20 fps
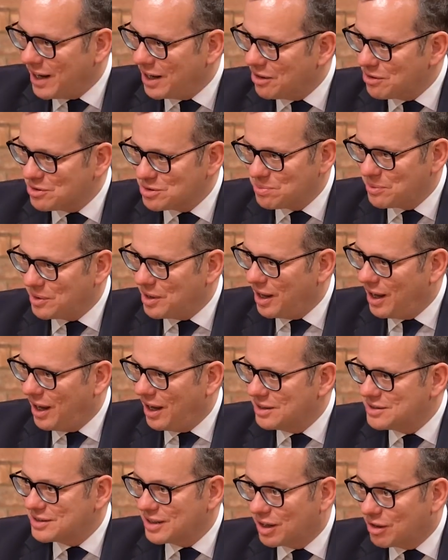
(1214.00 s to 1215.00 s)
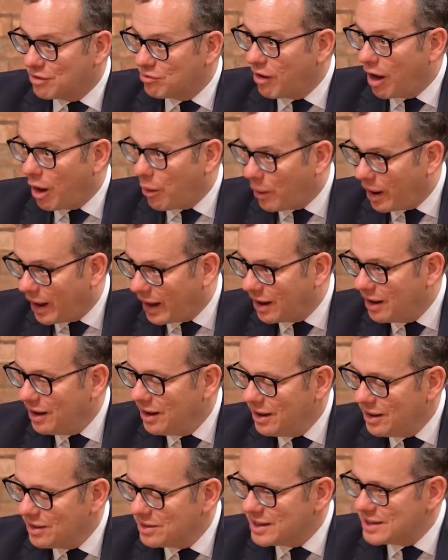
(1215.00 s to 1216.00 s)
an entrepreneur to growing
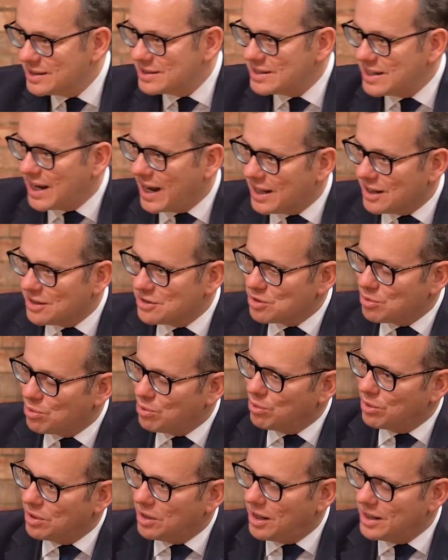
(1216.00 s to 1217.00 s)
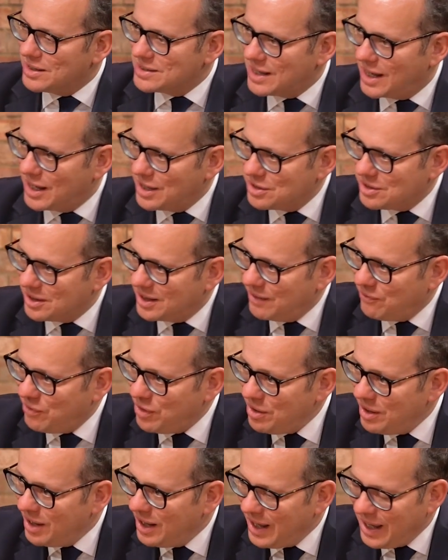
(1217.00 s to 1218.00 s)
this challenger organisation.
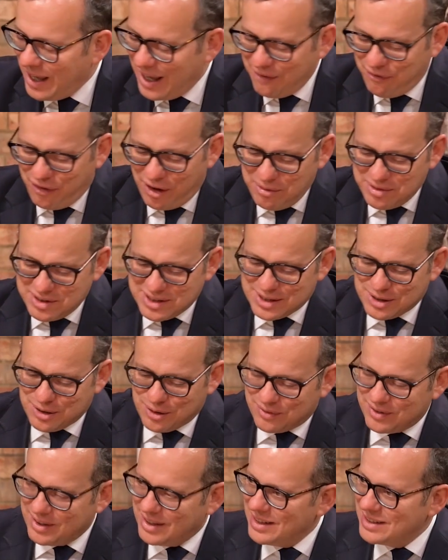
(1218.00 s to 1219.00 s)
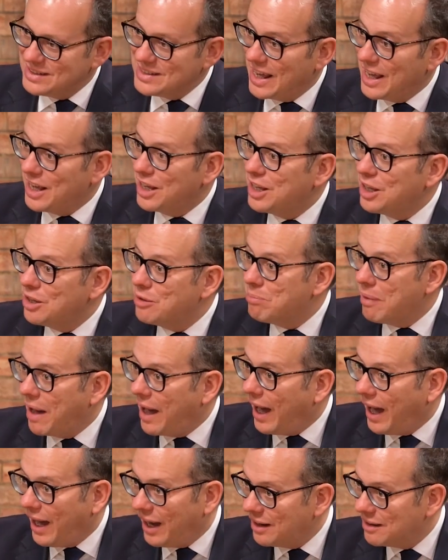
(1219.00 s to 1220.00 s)
If I was to sort of take you
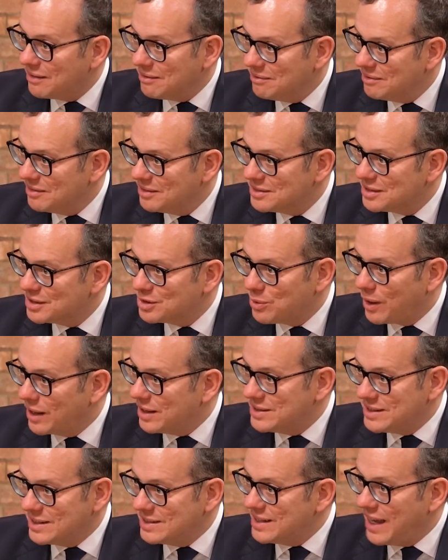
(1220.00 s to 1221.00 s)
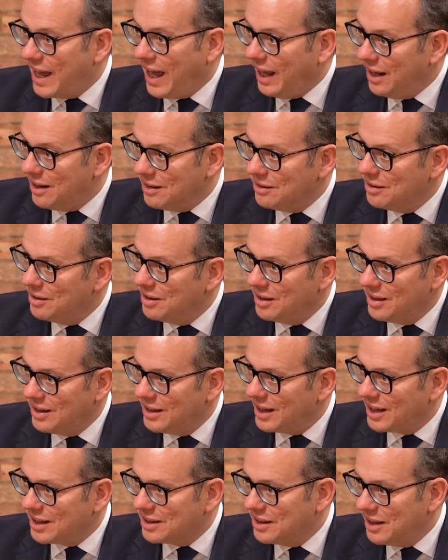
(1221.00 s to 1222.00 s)
back to 2010,
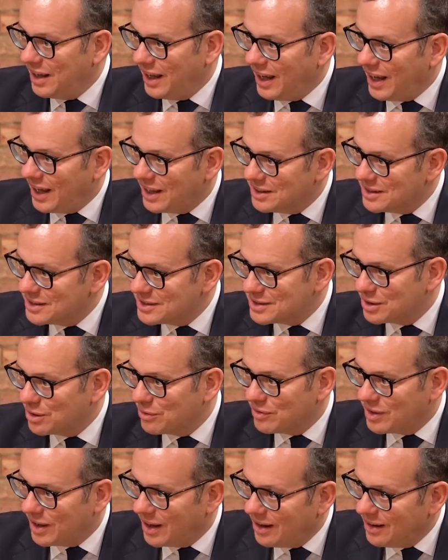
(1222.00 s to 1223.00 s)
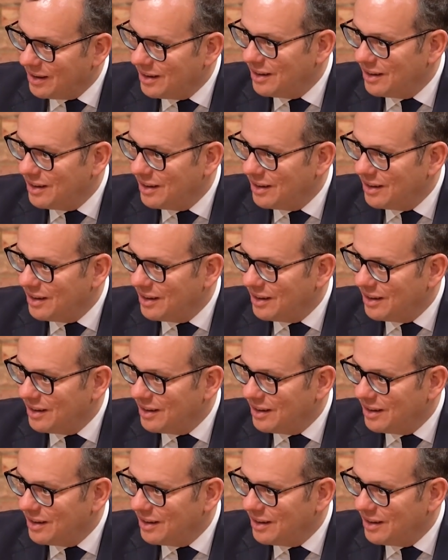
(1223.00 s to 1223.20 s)
in the sort of the